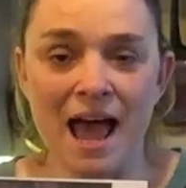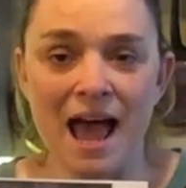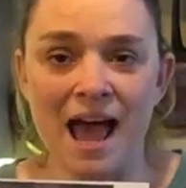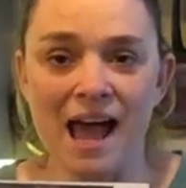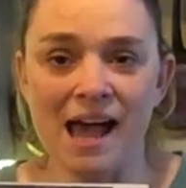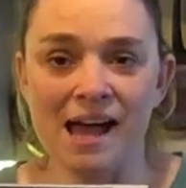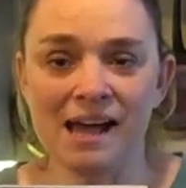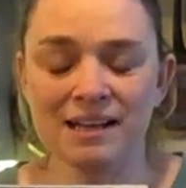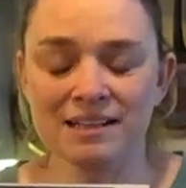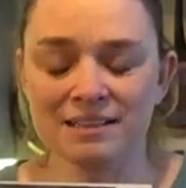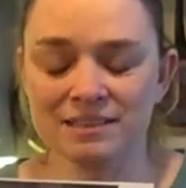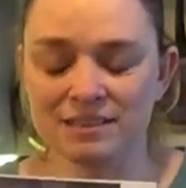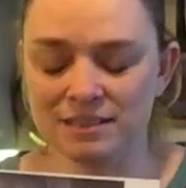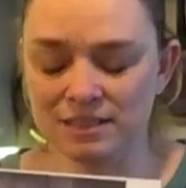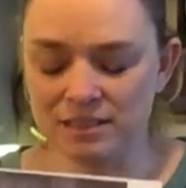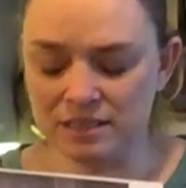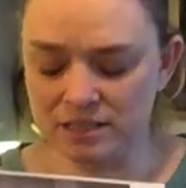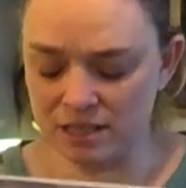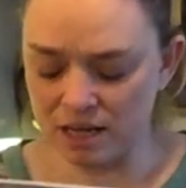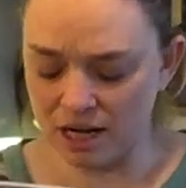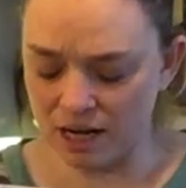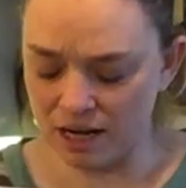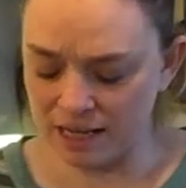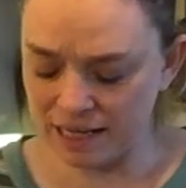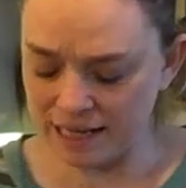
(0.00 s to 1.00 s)
And
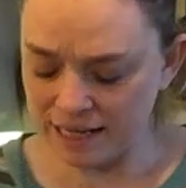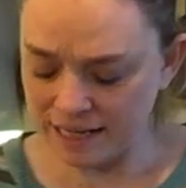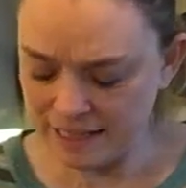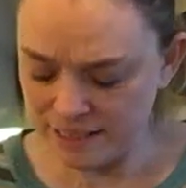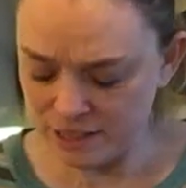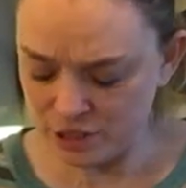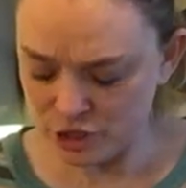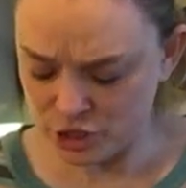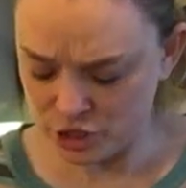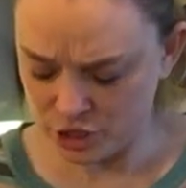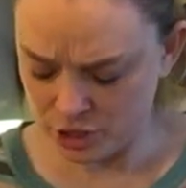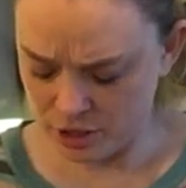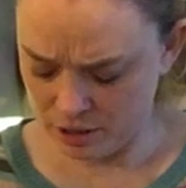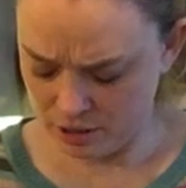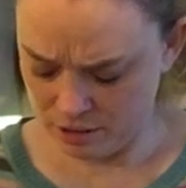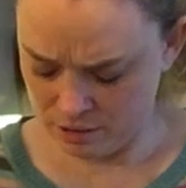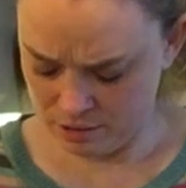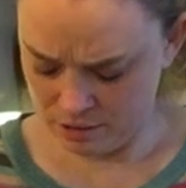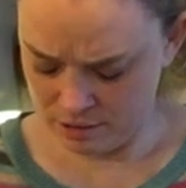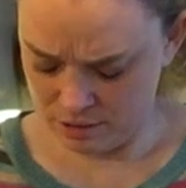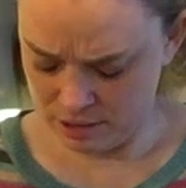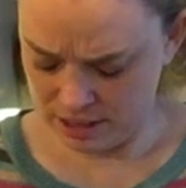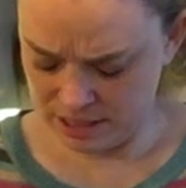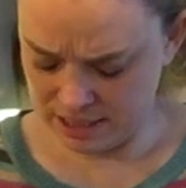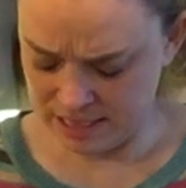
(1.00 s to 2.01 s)
each
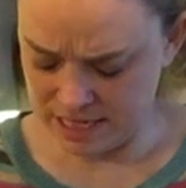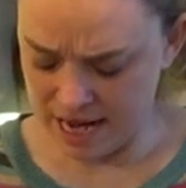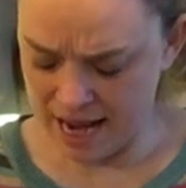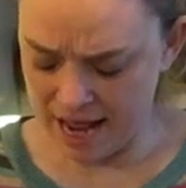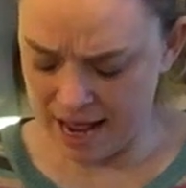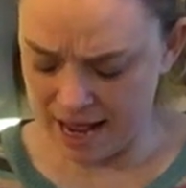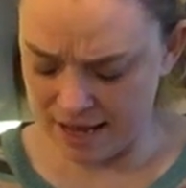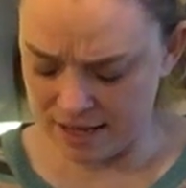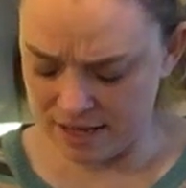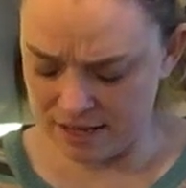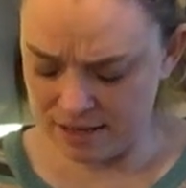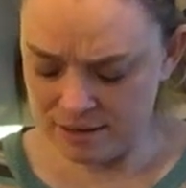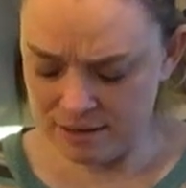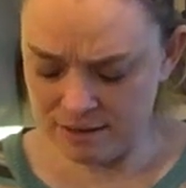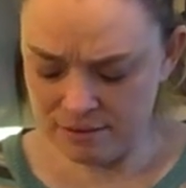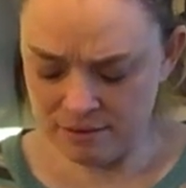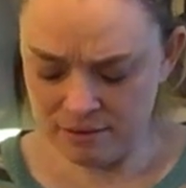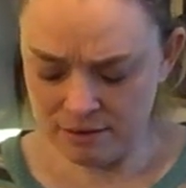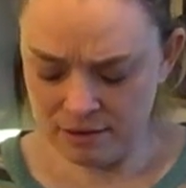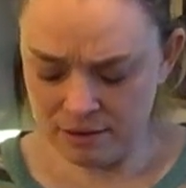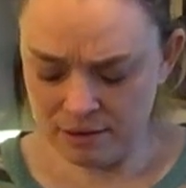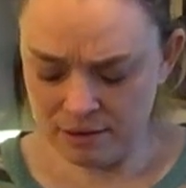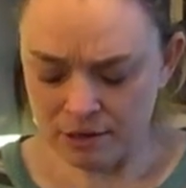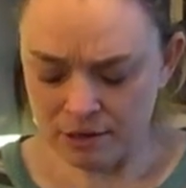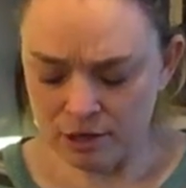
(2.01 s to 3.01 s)
day
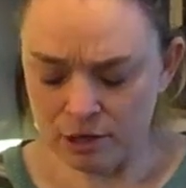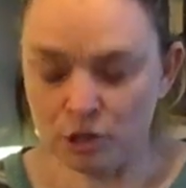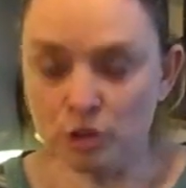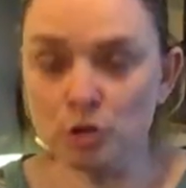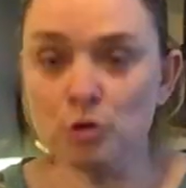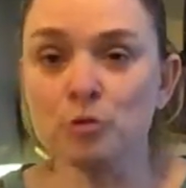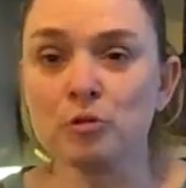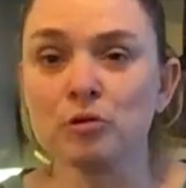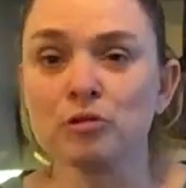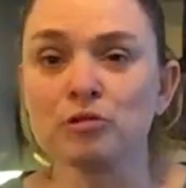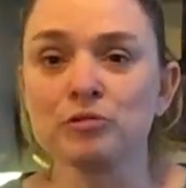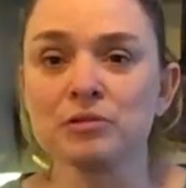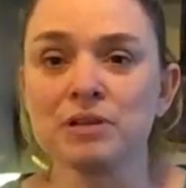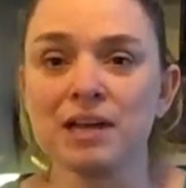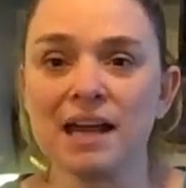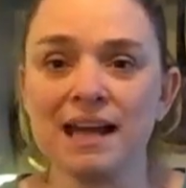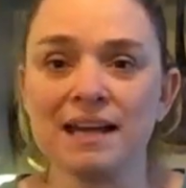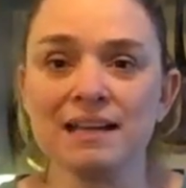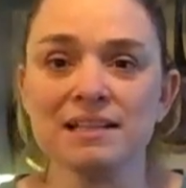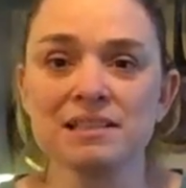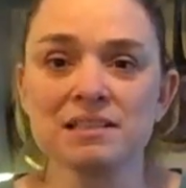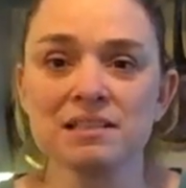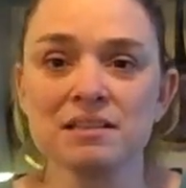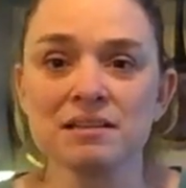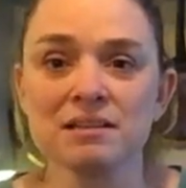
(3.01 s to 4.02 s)
you
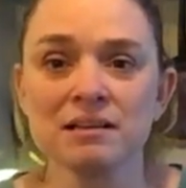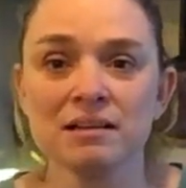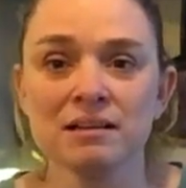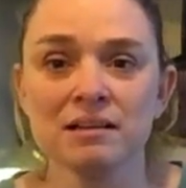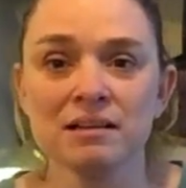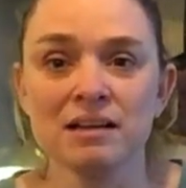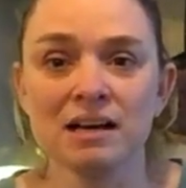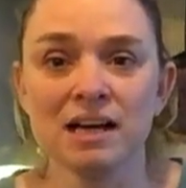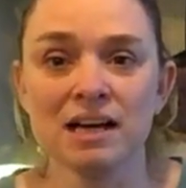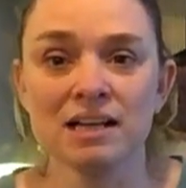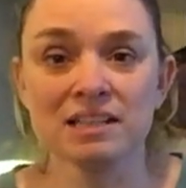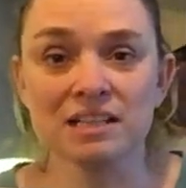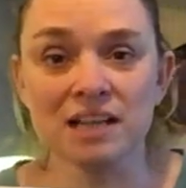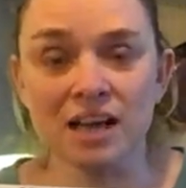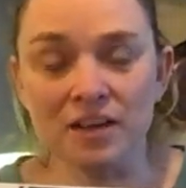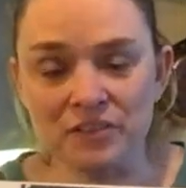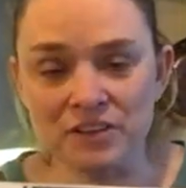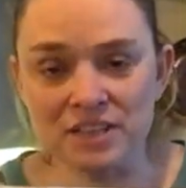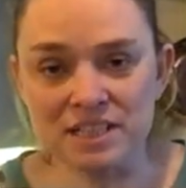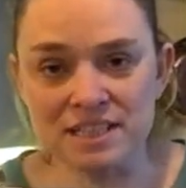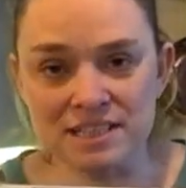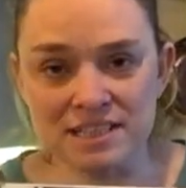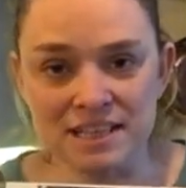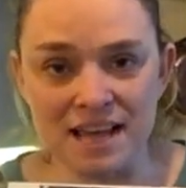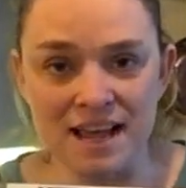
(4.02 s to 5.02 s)
create another
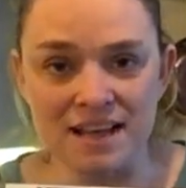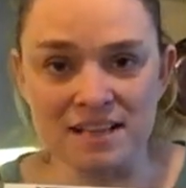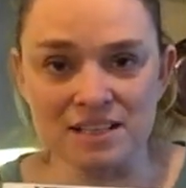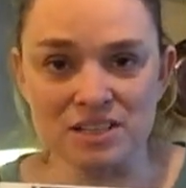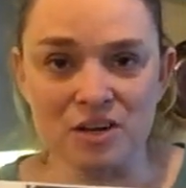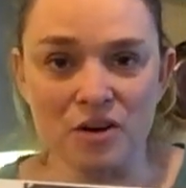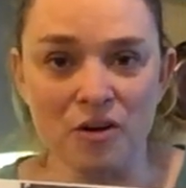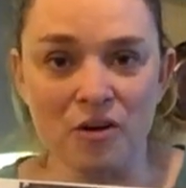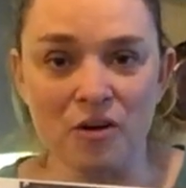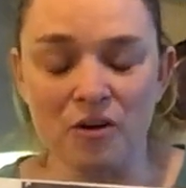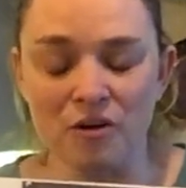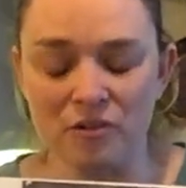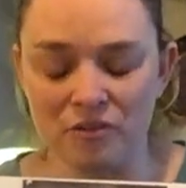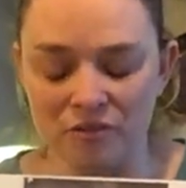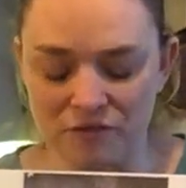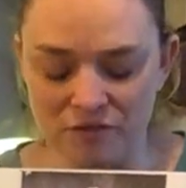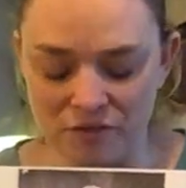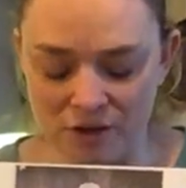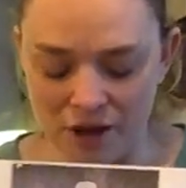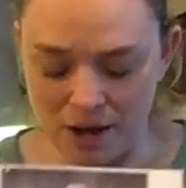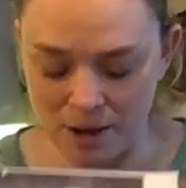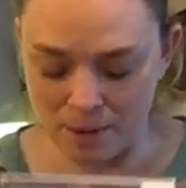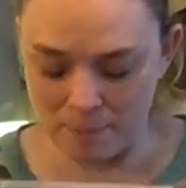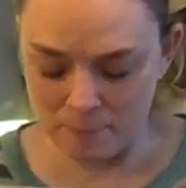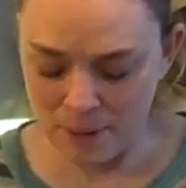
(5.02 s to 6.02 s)
set of
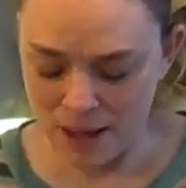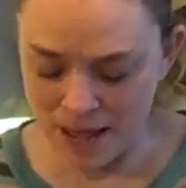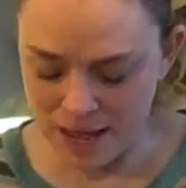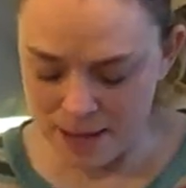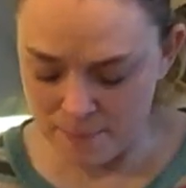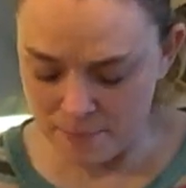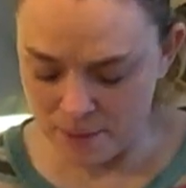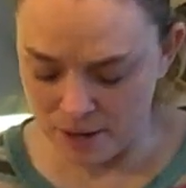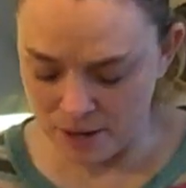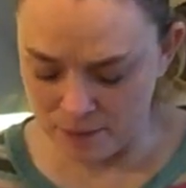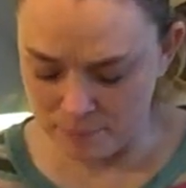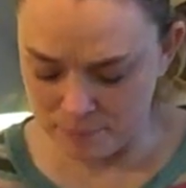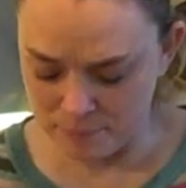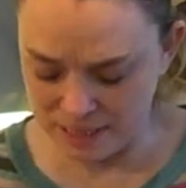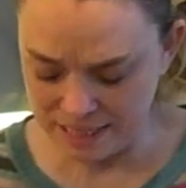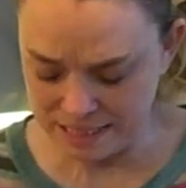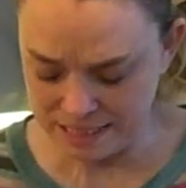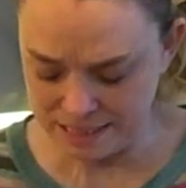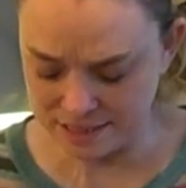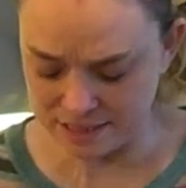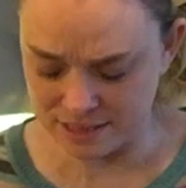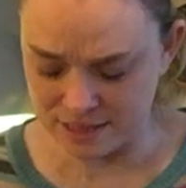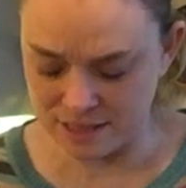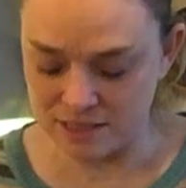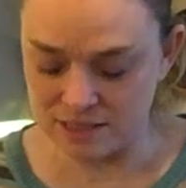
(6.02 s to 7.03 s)
paper
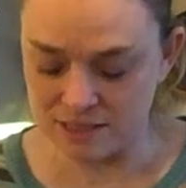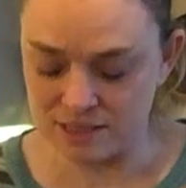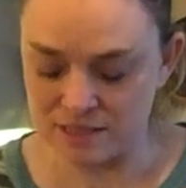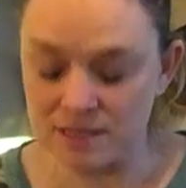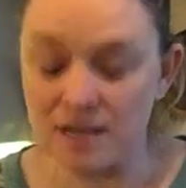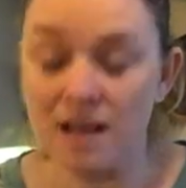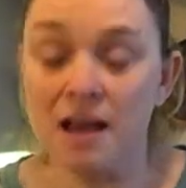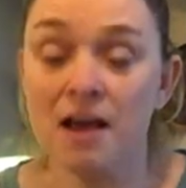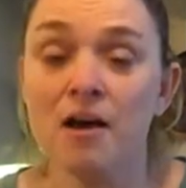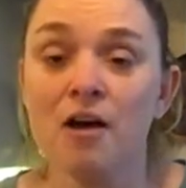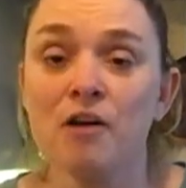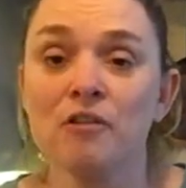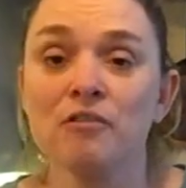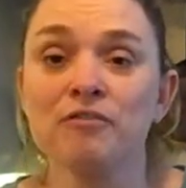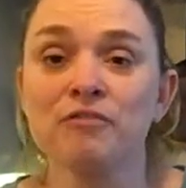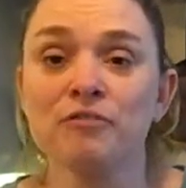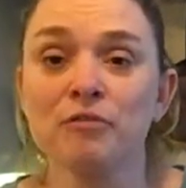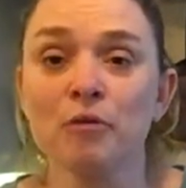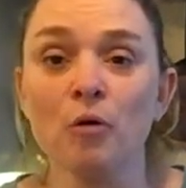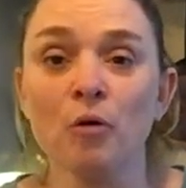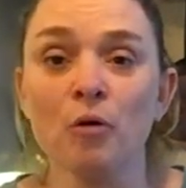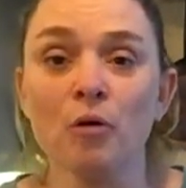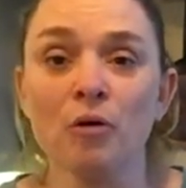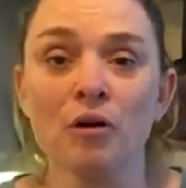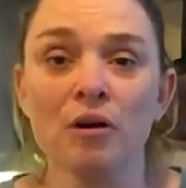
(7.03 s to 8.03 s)
pieces
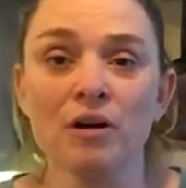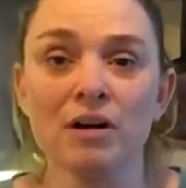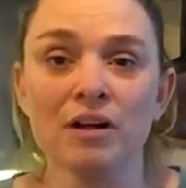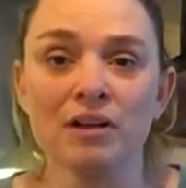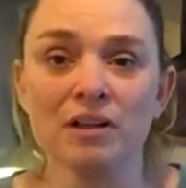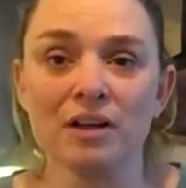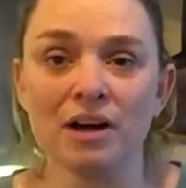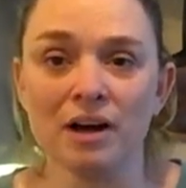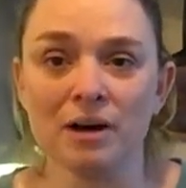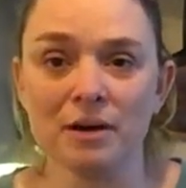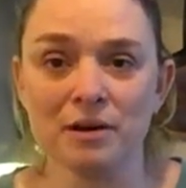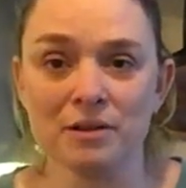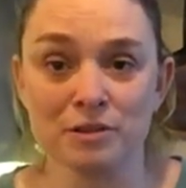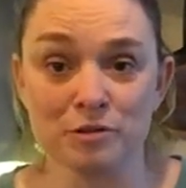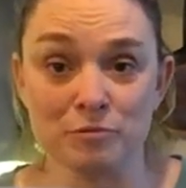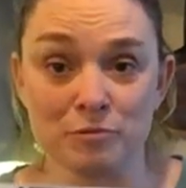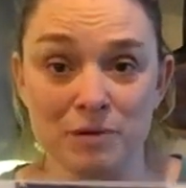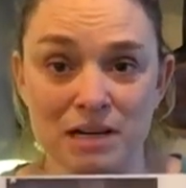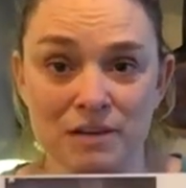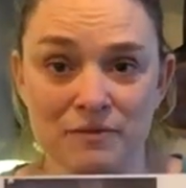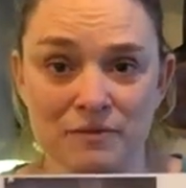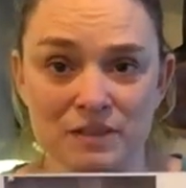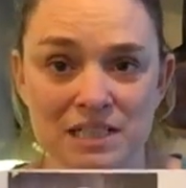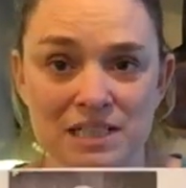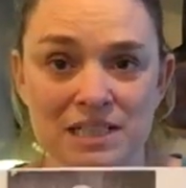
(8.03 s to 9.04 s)
for the
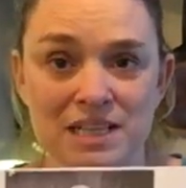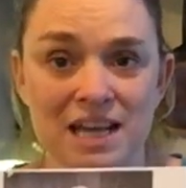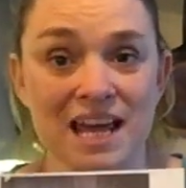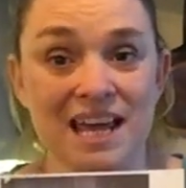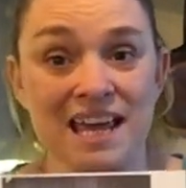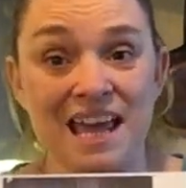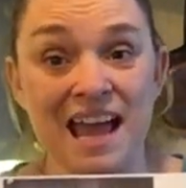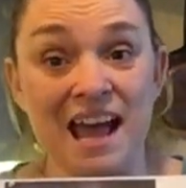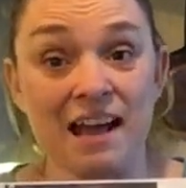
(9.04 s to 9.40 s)
relevant day.